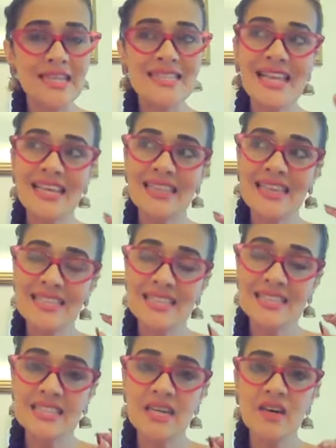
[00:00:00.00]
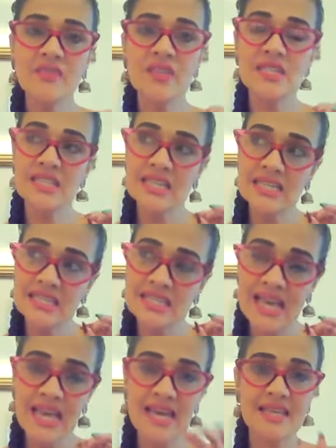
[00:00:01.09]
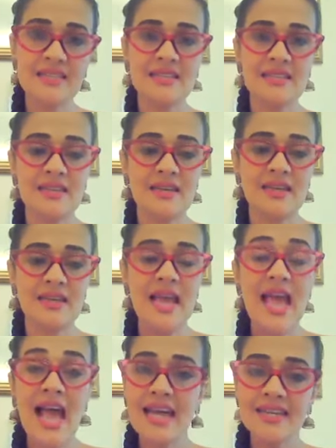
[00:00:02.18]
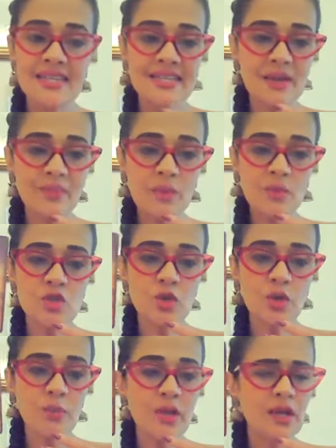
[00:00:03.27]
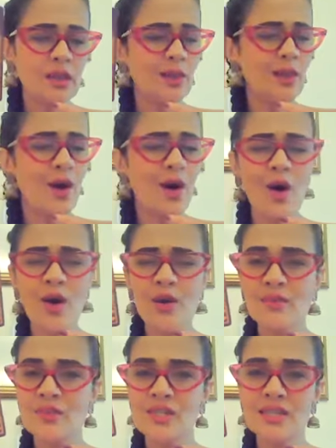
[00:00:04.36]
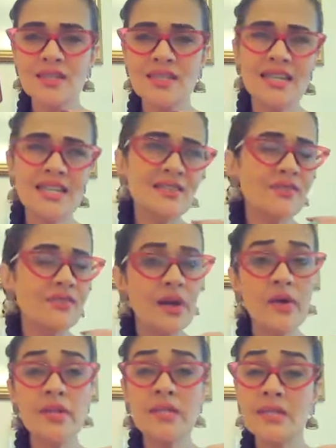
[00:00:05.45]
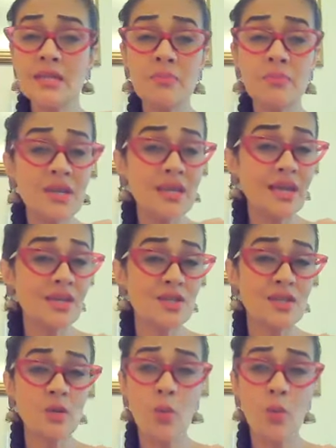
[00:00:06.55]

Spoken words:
It's like they deserve this. It's theirs. And it is something which is going to bring a lot of tears, and it's a very deep connection.